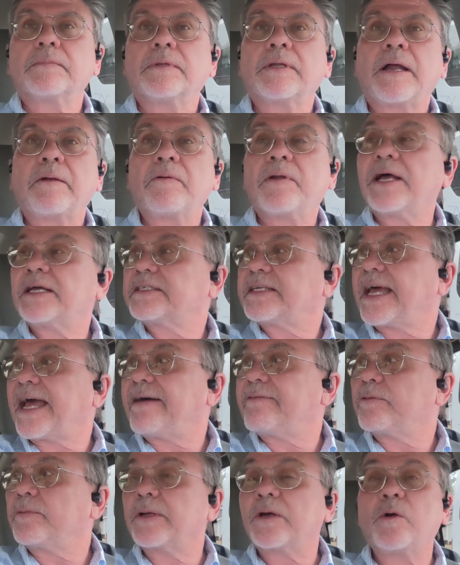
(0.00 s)
I realize I
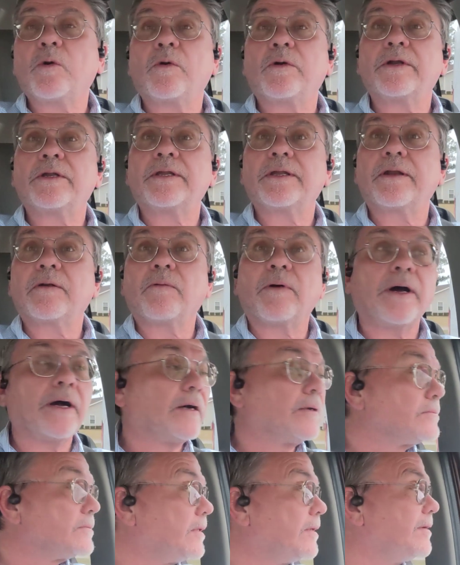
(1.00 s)
haven't recorded in a
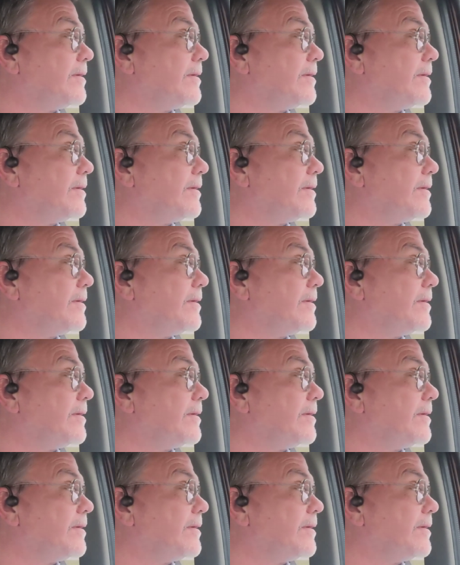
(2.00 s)
while.